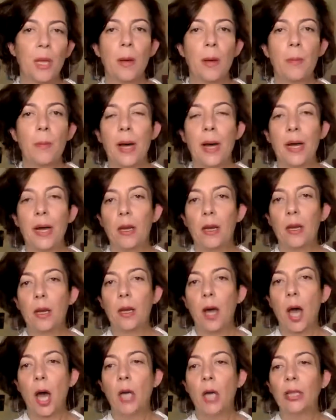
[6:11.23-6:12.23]

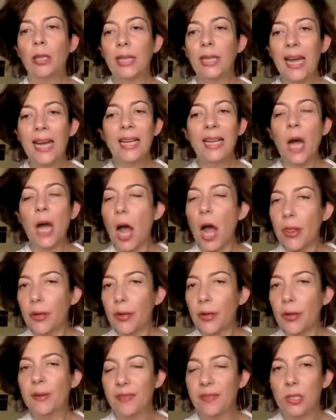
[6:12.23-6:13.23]
But unlike other
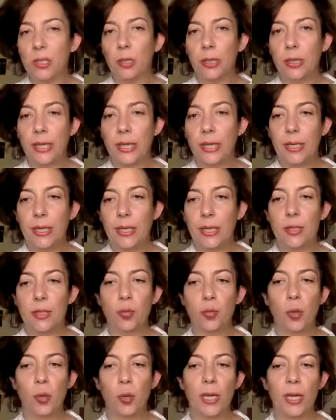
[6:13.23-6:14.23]
pivotal years,
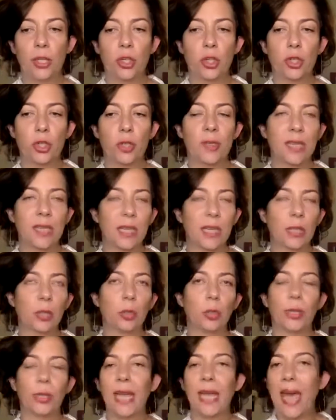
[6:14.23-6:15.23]
which
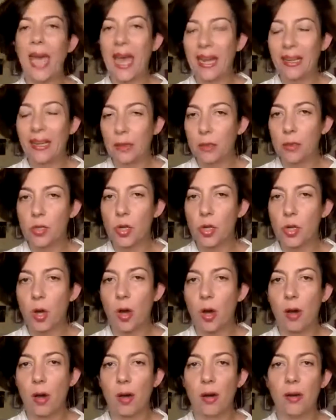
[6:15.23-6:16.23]
signal the end
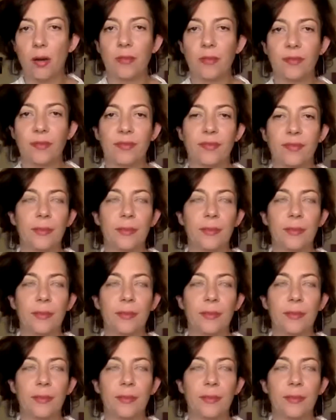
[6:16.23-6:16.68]
of